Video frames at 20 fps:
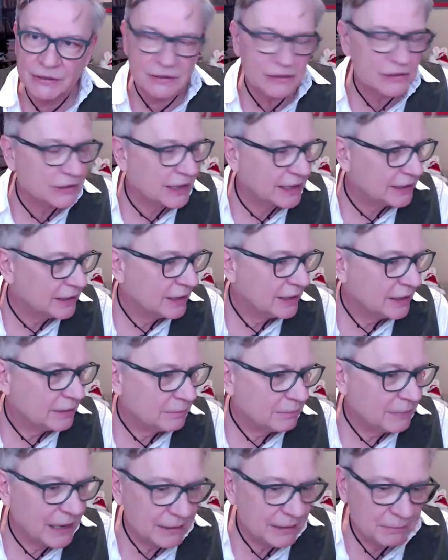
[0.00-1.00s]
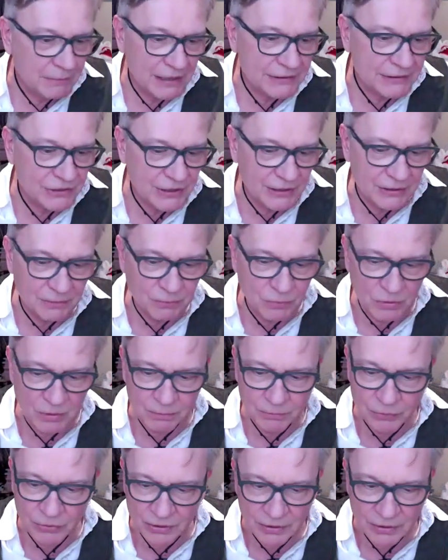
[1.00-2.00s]
It's like my
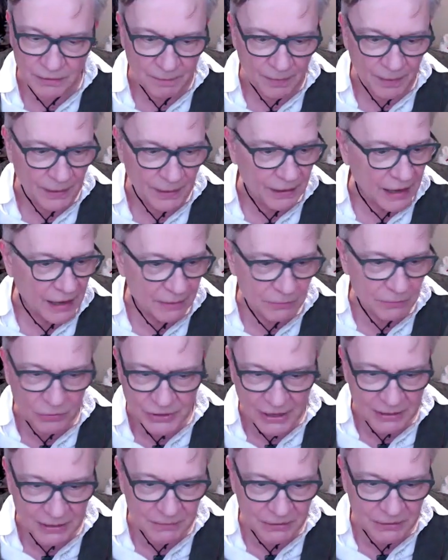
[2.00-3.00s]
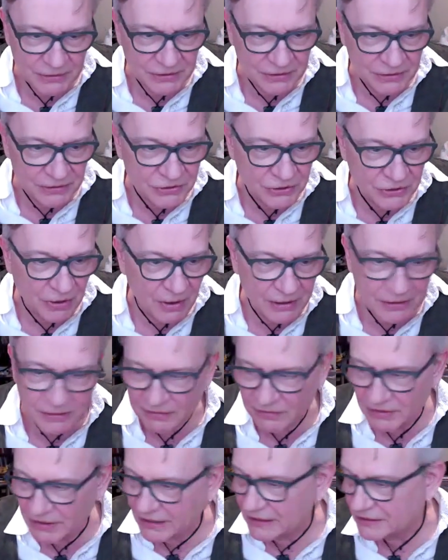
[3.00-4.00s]
Singapore book, I wrote that a million years ago. I don't
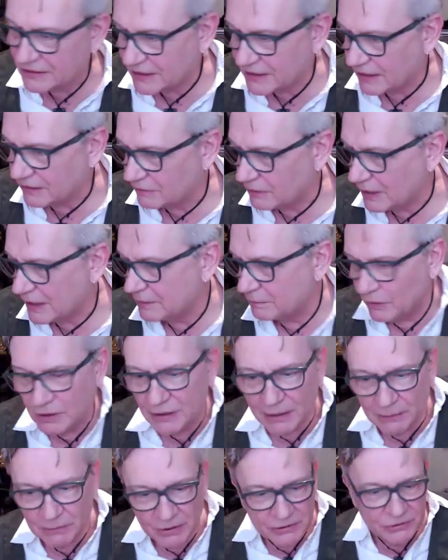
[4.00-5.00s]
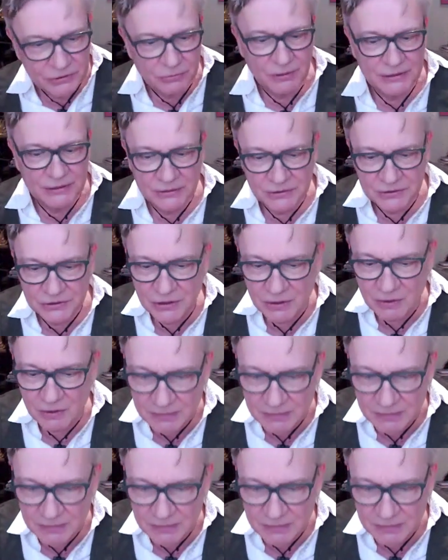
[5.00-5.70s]
even think it's that great a book. I wrote it 20 years ago.